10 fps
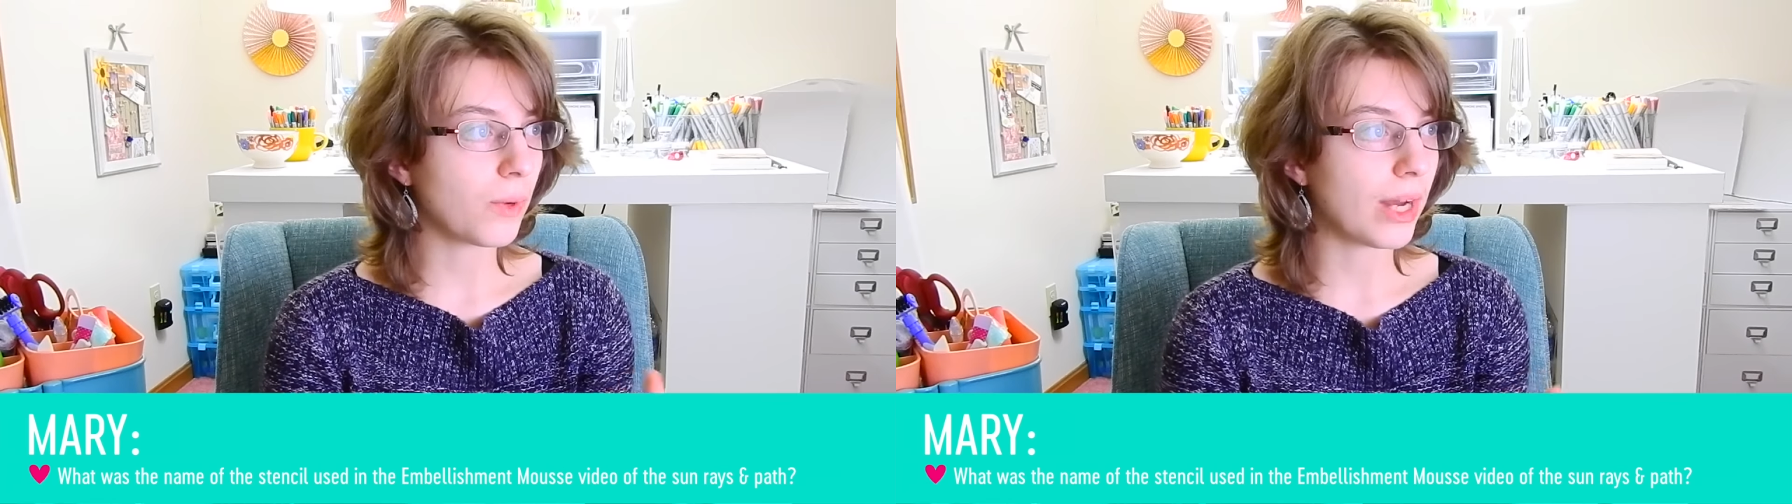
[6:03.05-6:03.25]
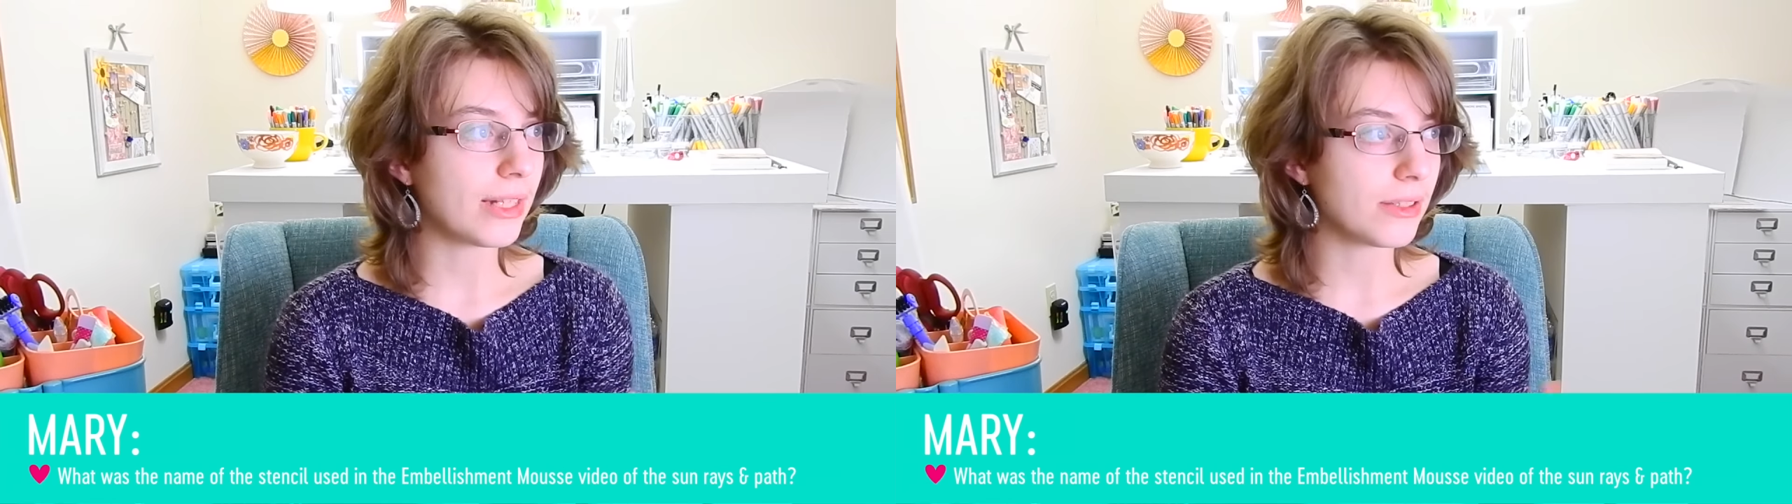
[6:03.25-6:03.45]

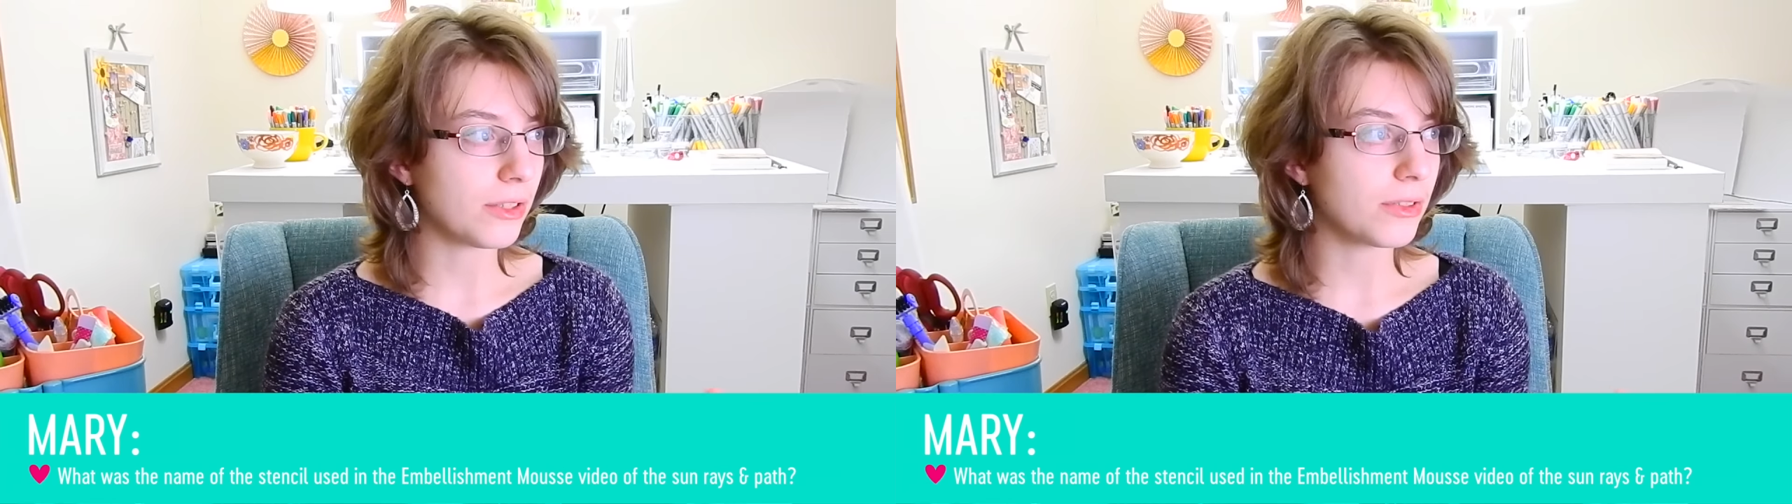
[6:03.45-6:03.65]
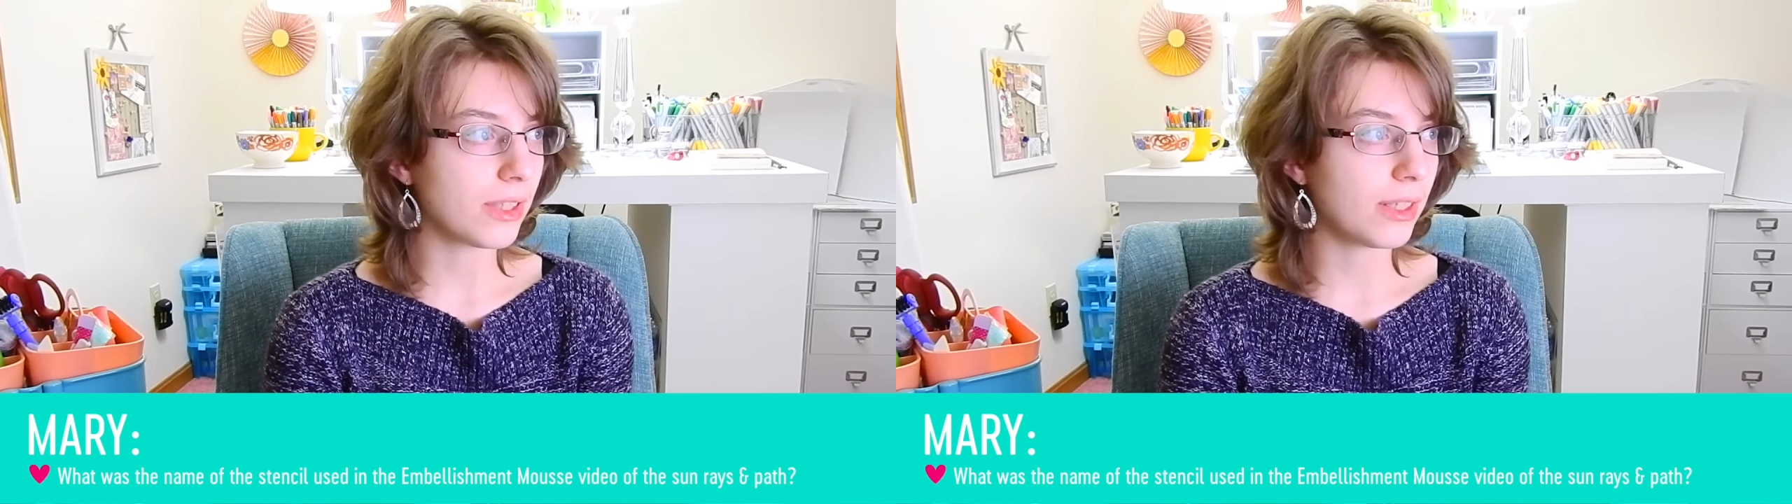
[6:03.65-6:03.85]
was
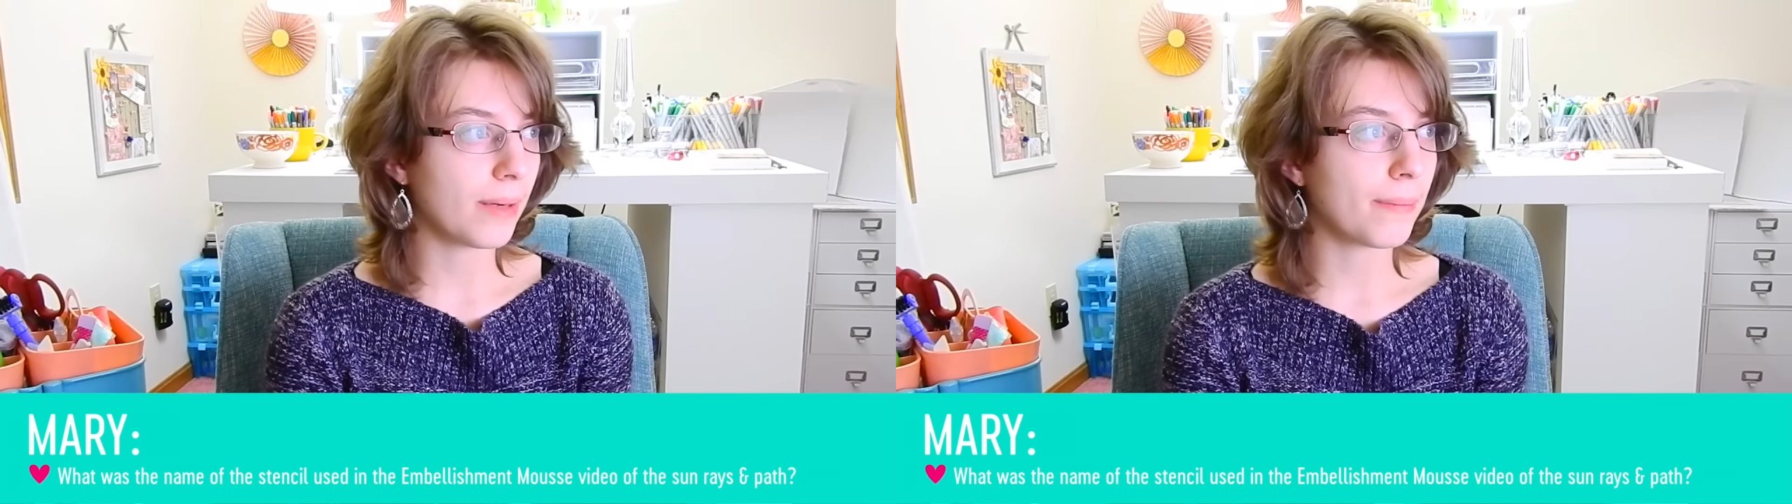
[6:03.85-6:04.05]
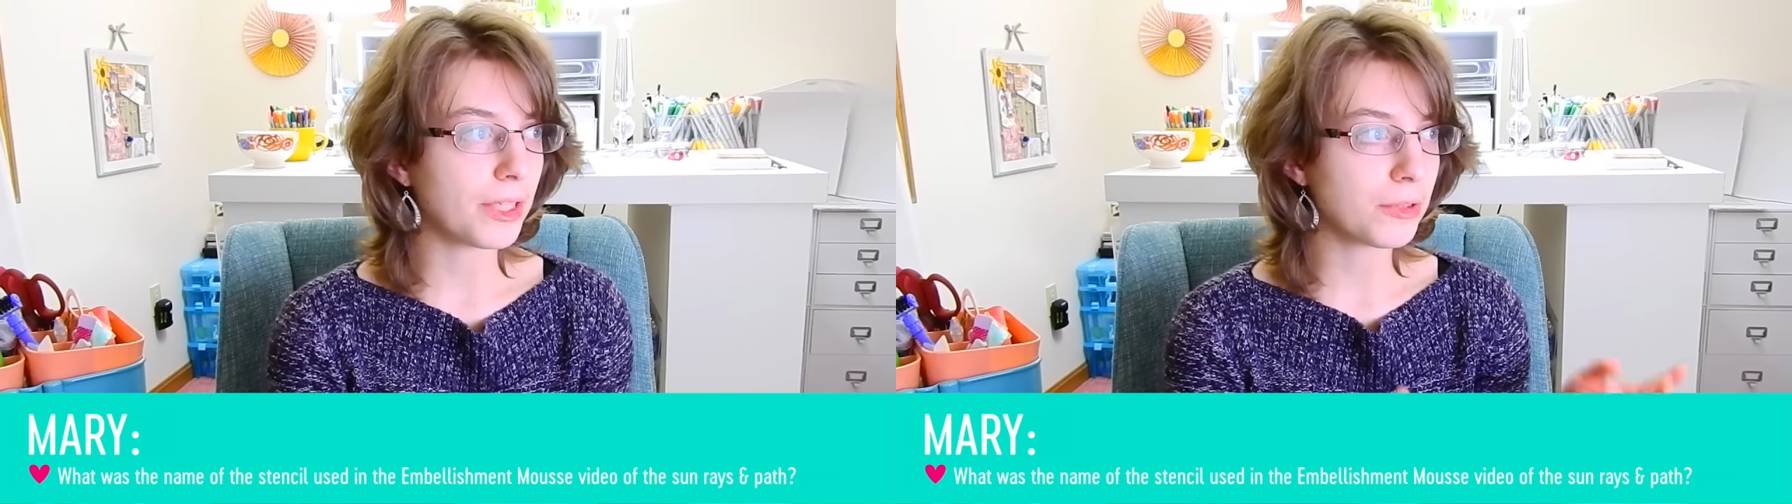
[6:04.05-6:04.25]
used in
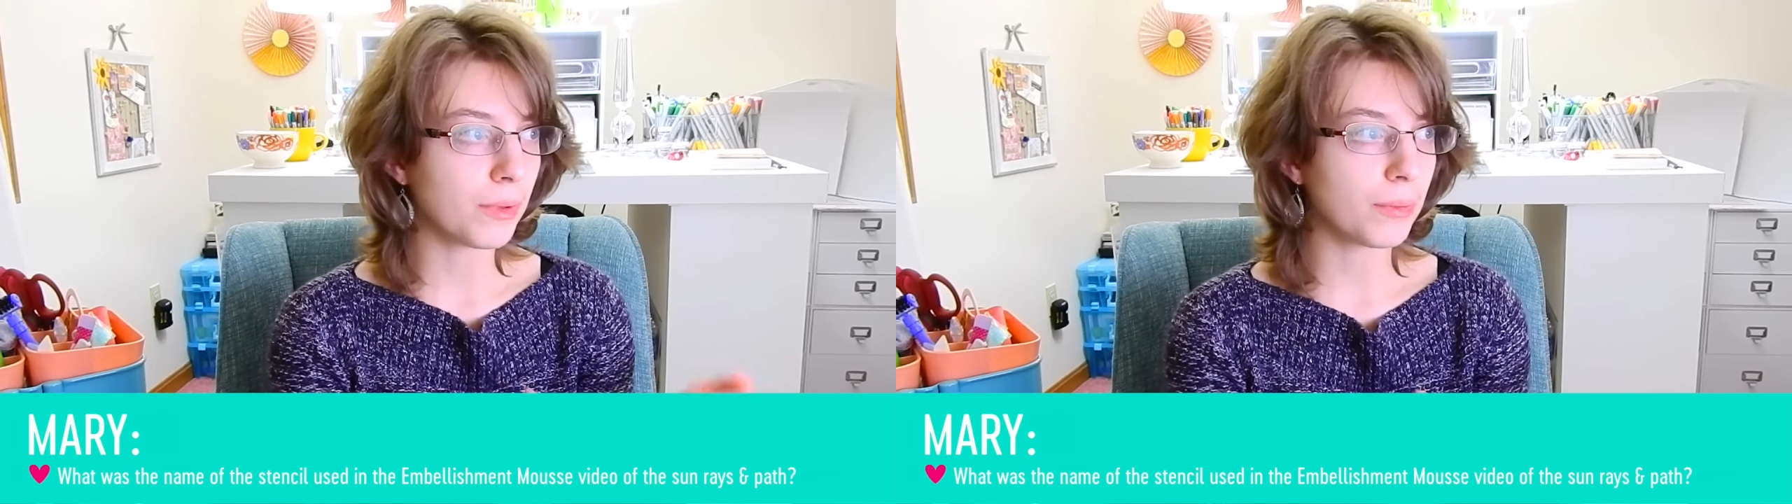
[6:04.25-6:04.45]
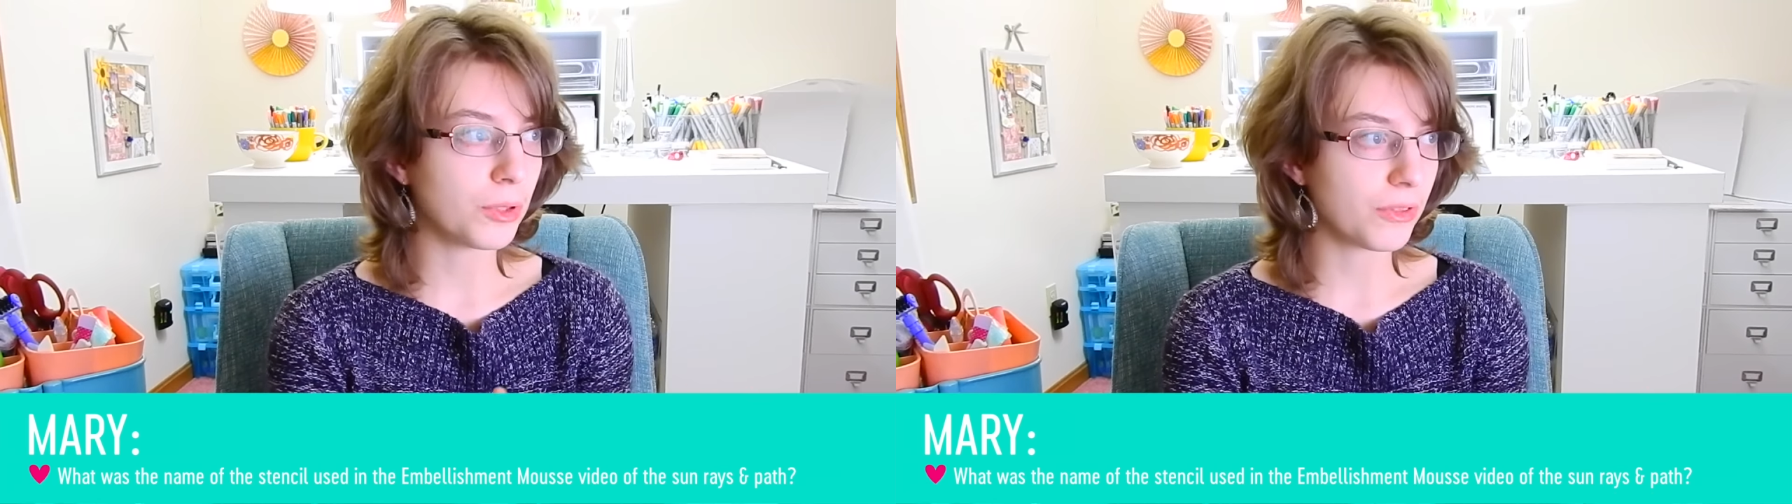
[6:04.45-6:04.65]
the
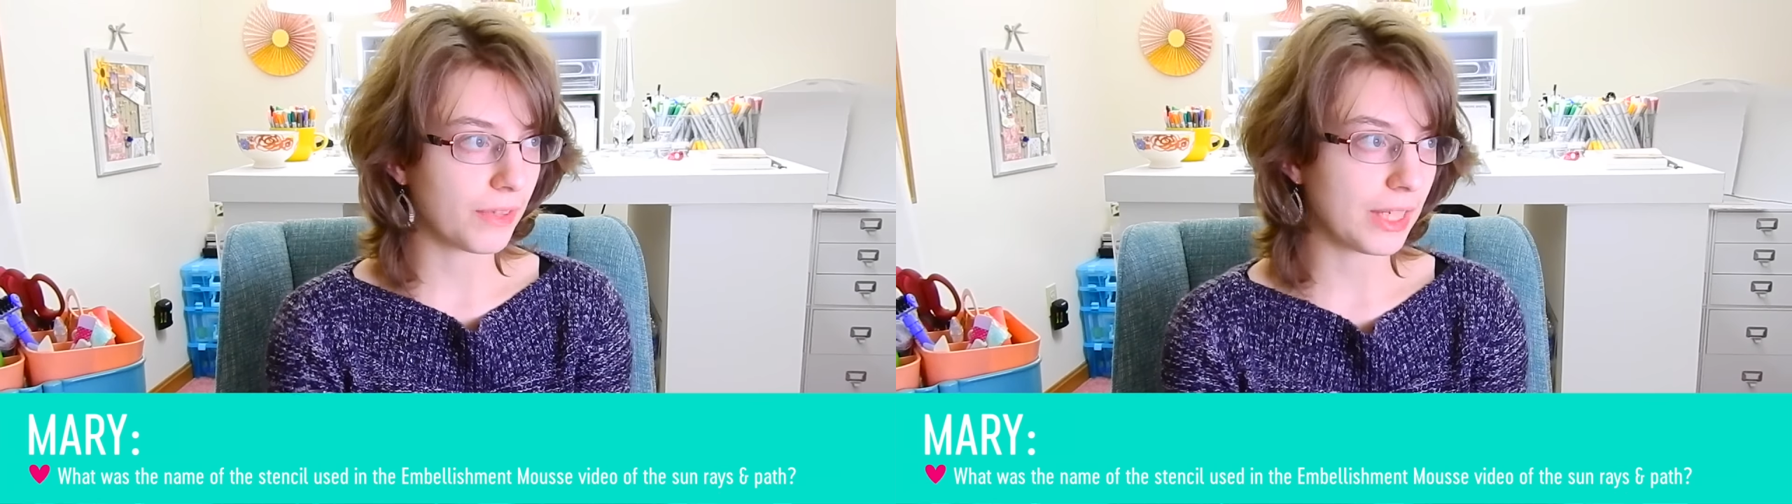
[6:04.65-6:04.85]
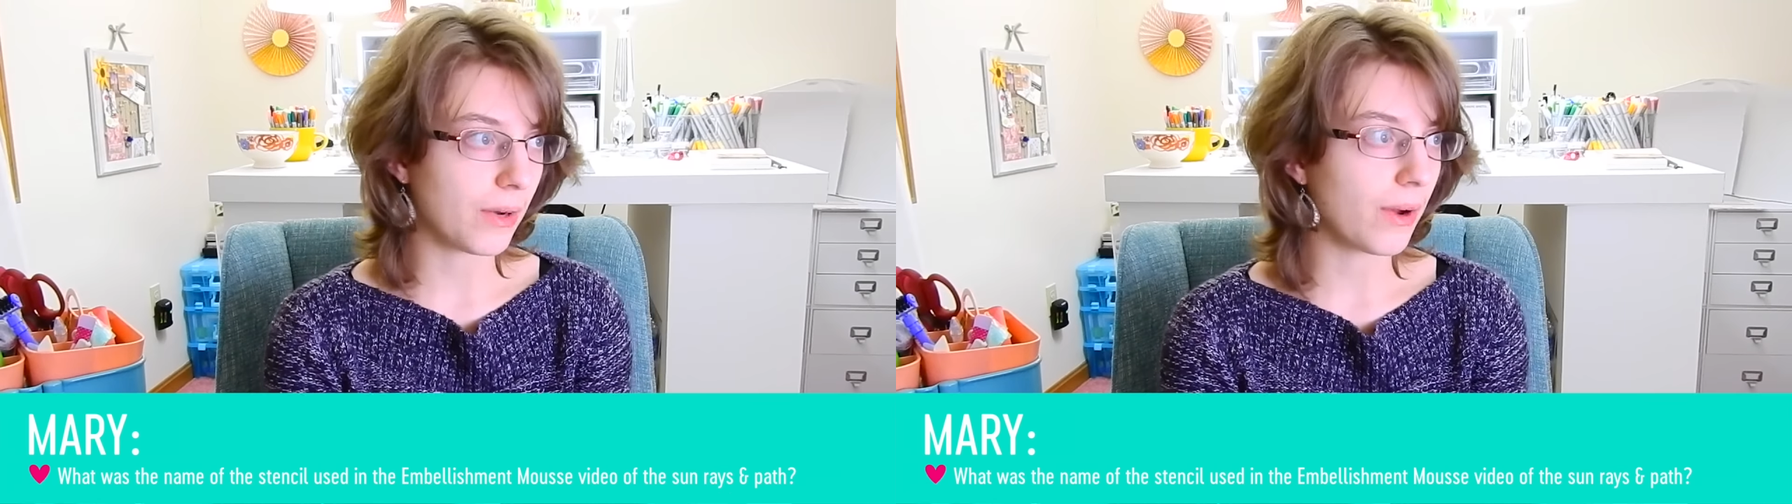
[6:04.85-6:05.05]
embellishment mousse
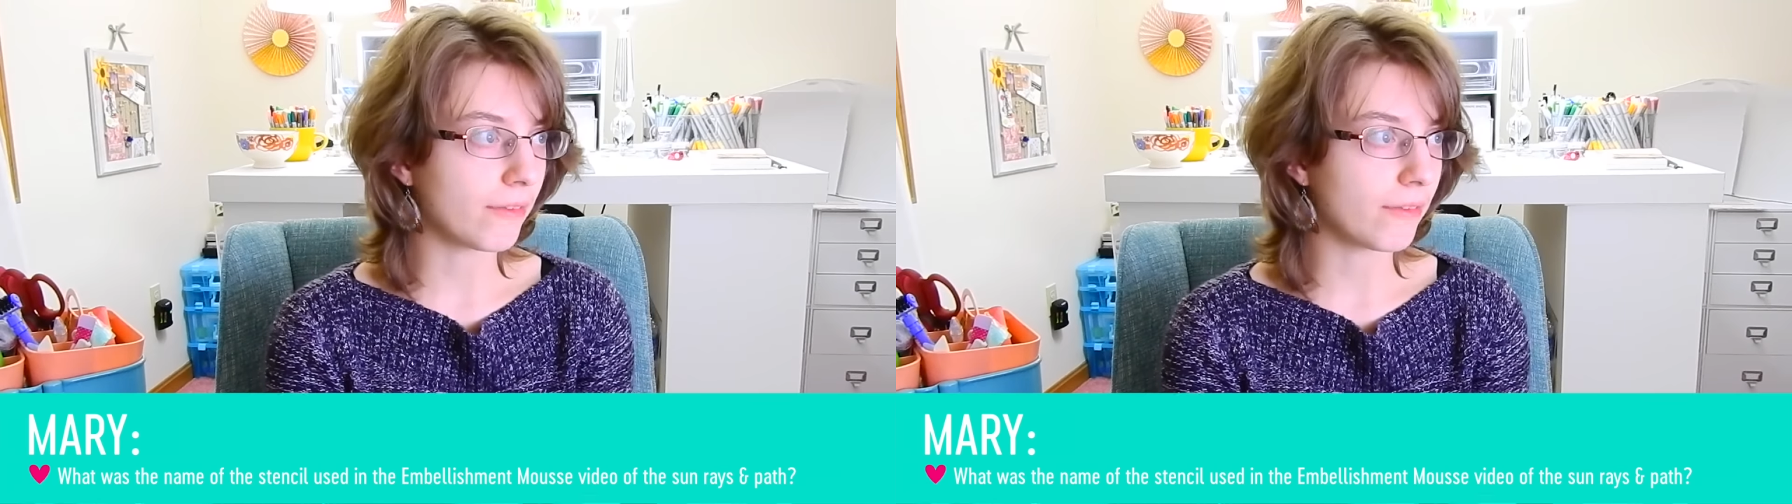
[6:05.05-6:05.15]
video